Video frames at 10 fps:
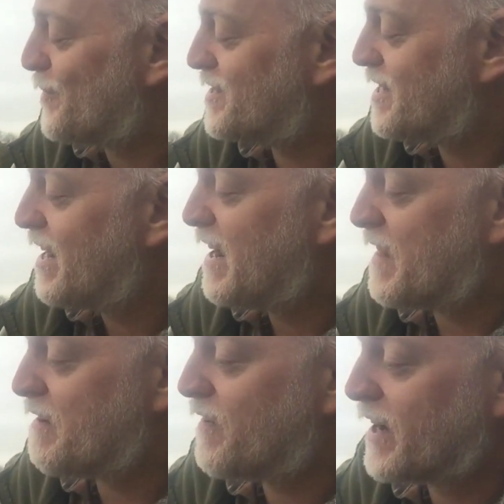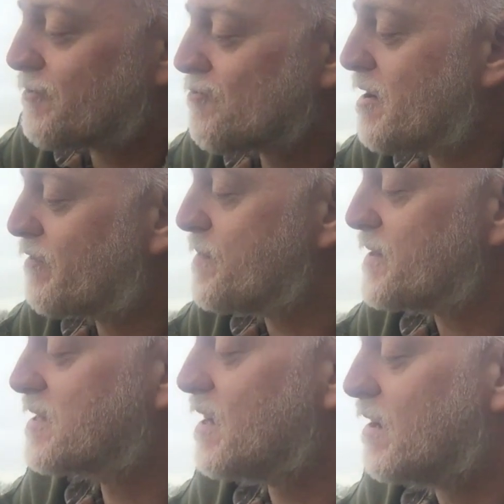which they're funny right from the
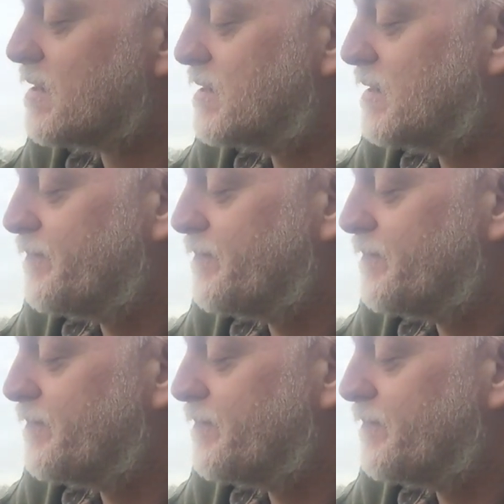start.